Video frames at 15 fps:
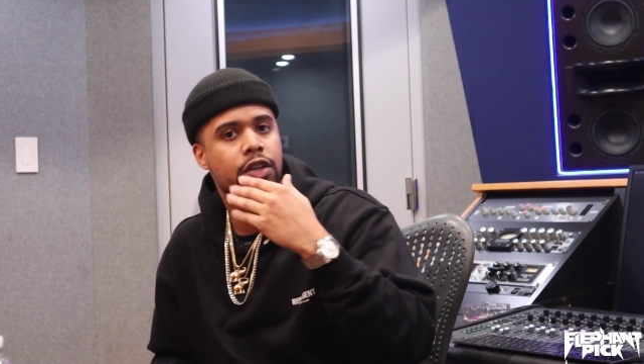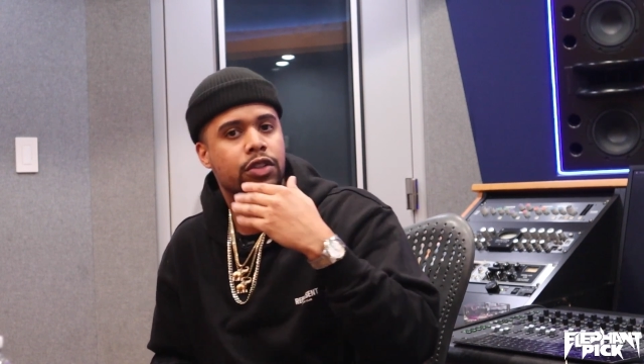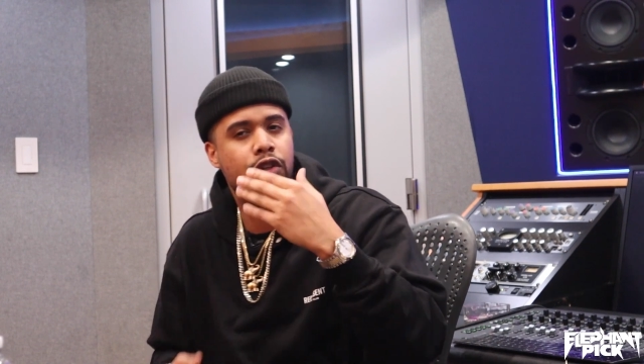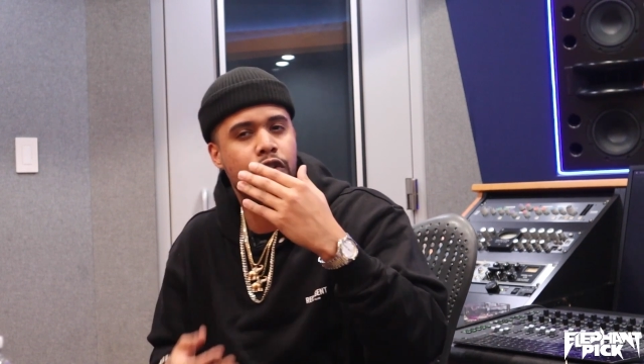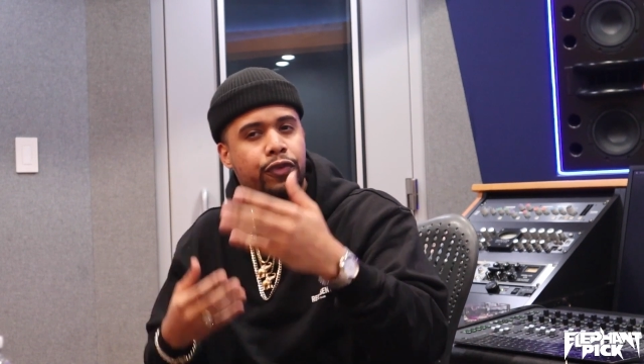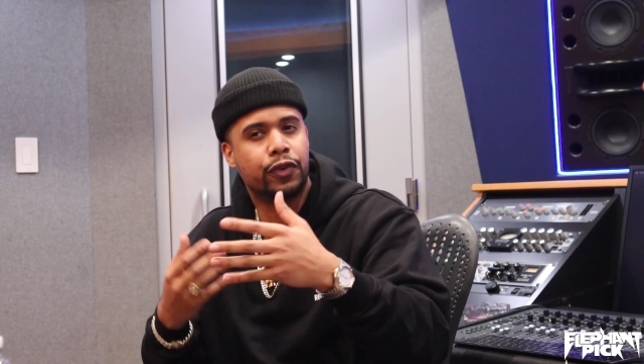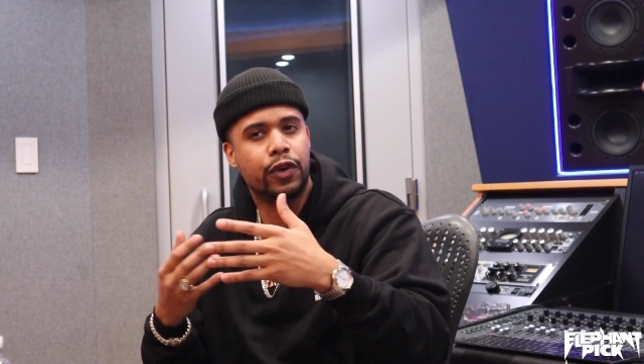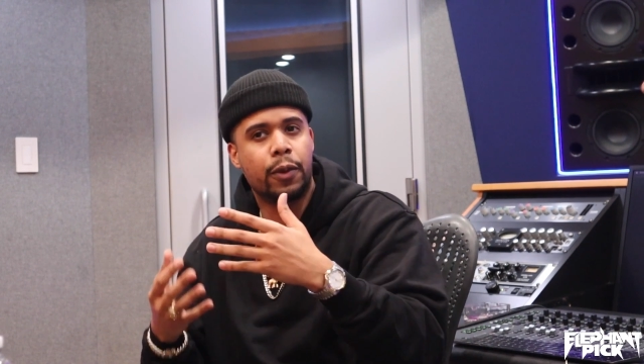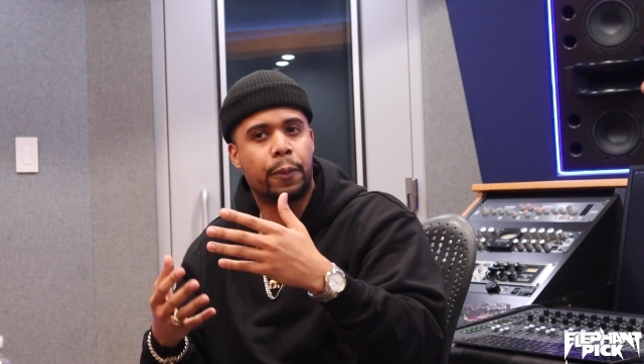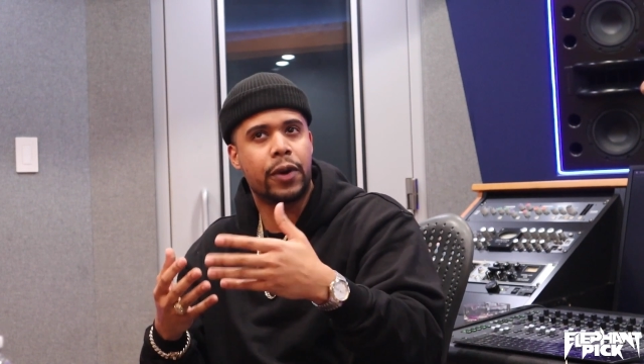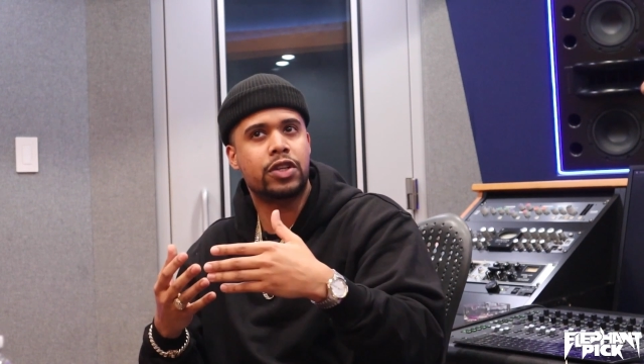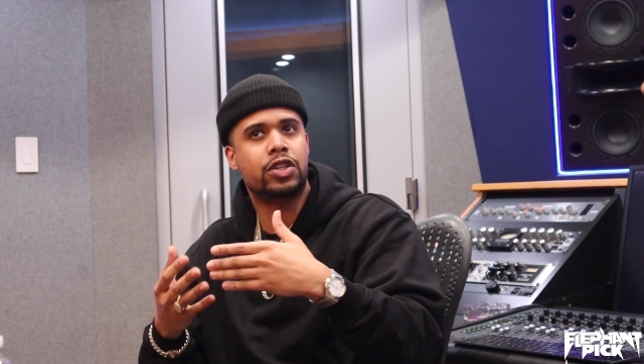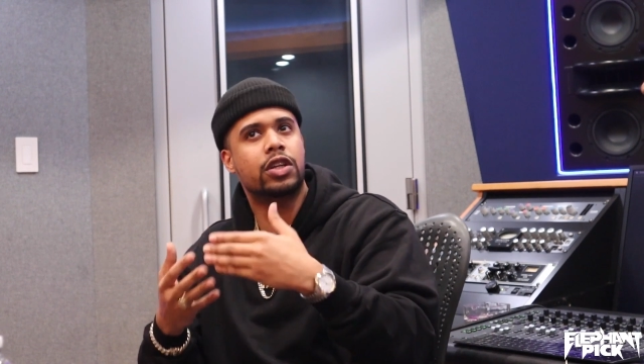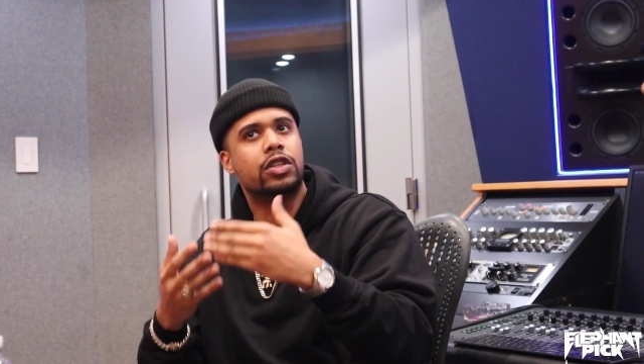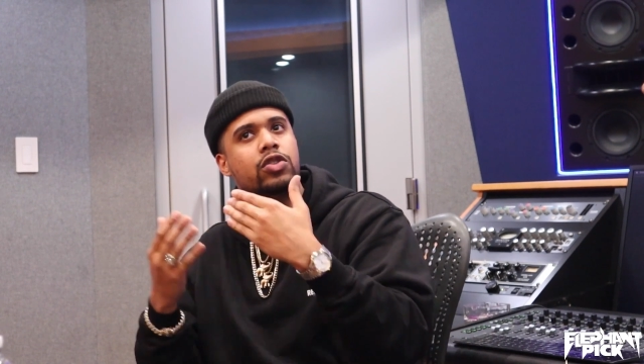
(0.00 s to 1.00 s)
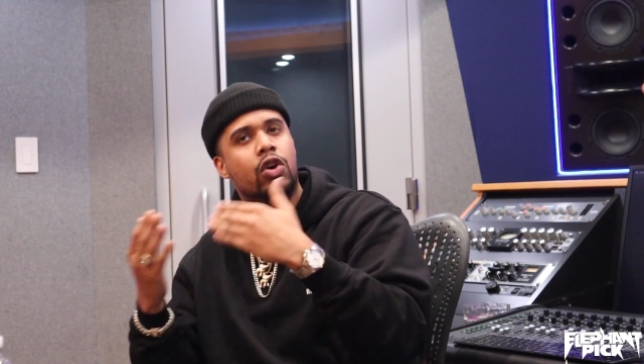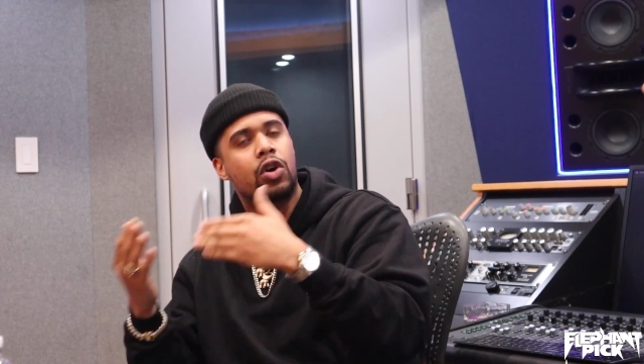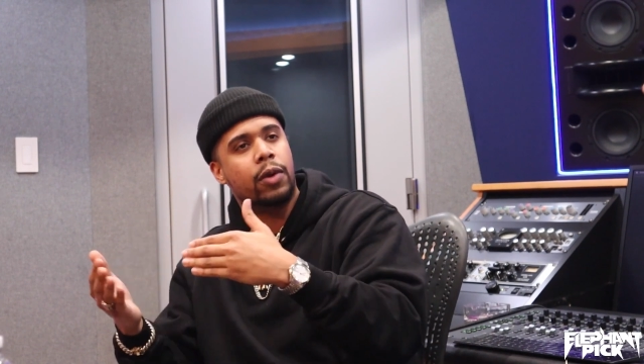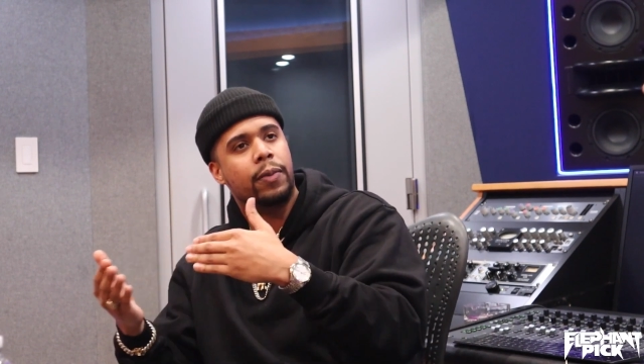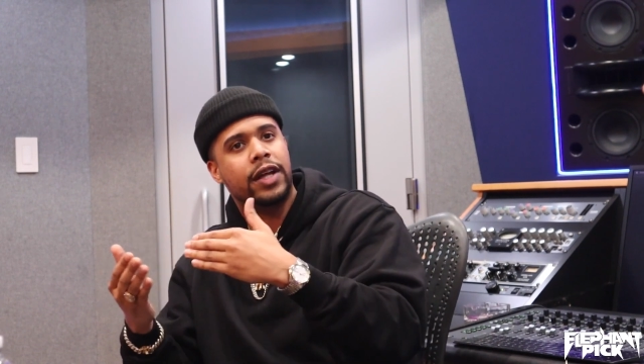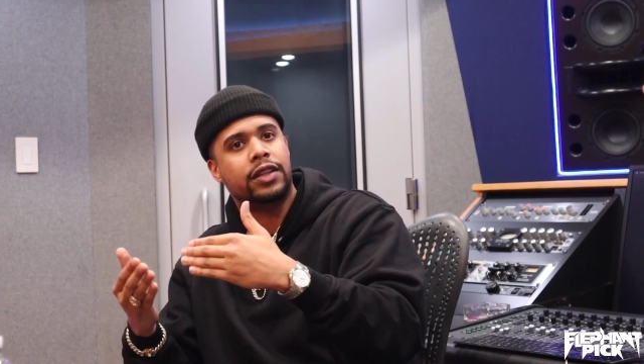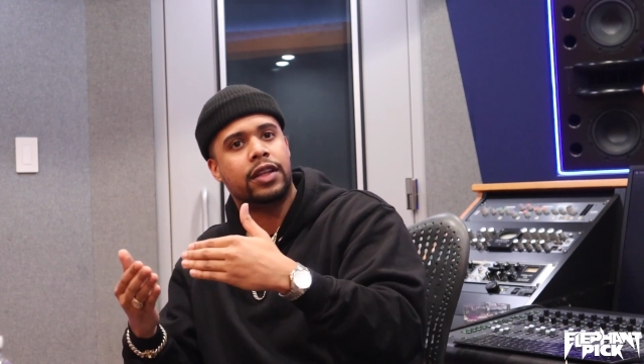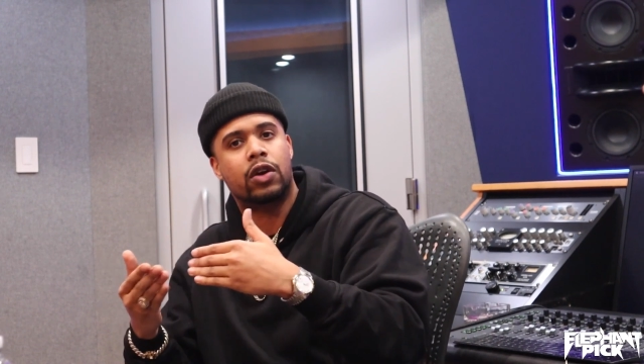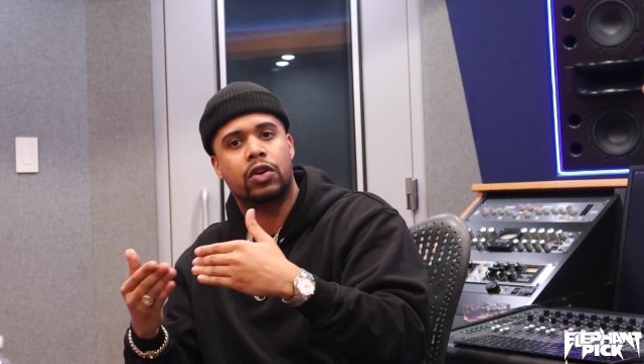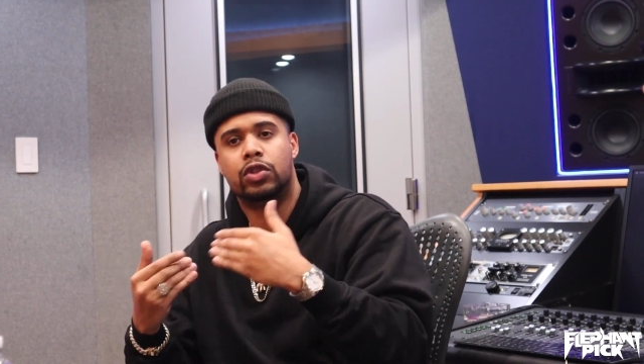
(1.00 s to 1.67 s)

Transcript: do you feel the pressure to talk about that,